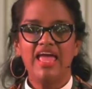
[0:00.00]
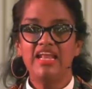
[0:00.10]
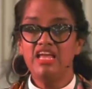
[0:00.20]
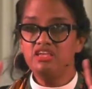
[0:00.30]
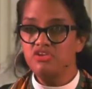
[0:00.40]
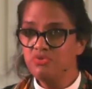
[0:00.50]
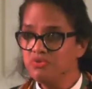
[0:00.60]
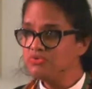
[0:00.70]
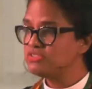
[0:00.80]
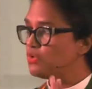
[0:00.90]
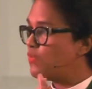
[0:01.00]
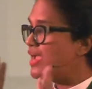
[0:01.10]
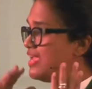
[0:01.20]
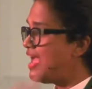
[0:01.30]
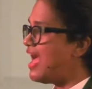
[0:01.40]
And he used
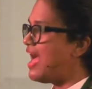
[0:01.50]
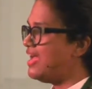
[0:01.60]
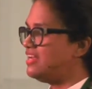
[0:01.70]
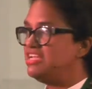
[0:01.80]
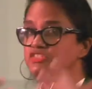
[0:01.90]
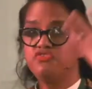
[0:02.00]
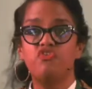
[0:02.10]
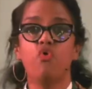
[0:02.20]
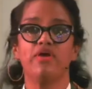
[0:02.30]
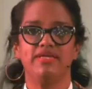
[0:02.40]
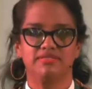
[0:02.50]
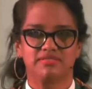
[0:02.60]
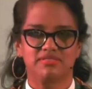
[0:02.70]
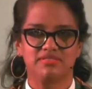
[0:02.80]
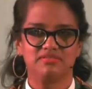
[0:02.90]
what he had, his
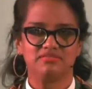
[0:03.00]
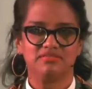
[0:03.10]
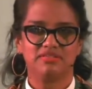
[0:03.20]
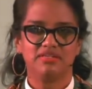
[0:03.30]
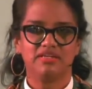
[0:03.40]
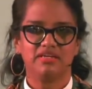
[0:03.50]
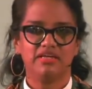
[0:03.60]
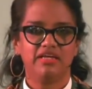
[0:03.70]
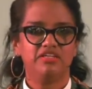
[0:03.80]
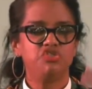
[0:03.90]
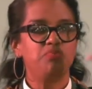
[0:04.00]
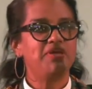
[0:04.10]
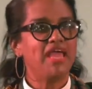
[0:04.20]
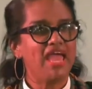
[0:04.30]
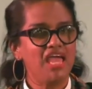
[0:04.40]
voice, to
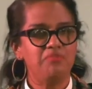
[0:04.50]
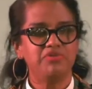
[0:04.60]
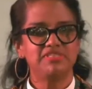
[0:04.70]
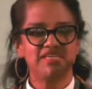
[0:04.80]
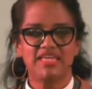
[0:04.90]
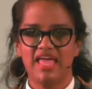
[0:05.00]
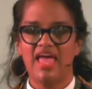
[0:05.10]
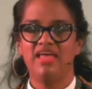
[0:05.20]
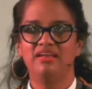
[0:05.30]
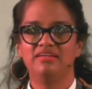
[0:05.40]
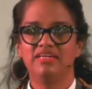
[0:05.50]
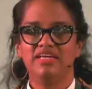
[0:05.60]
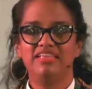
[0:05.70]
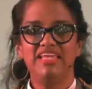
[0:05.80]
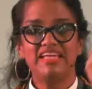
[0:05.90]
be able to get
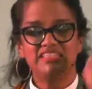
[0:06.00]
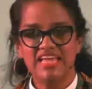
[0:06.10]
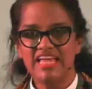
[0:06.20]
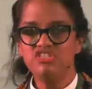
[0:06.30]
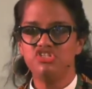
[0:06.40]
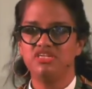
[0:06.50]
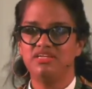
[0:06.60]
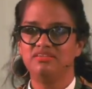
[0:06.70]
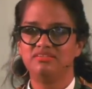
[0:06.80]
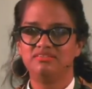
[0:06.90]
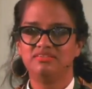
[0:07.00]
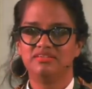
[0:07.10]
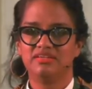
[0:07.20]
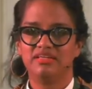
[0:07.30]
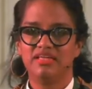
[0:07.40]
the attention
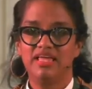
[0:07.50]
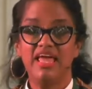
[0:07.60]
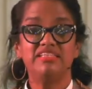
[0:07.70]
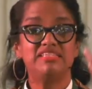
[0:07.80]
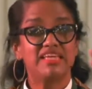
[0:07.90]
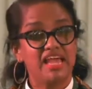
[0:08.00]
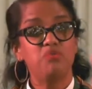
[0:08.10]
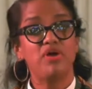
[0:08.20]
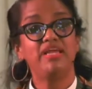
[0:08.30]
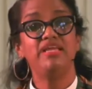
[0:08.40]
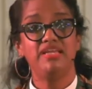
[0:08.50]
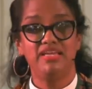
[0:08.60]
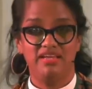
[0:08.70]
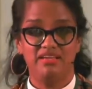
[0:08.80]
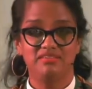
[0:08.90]
and to get what he
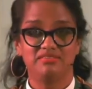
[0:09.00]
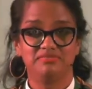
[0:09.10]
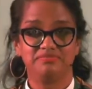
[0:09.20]
needed.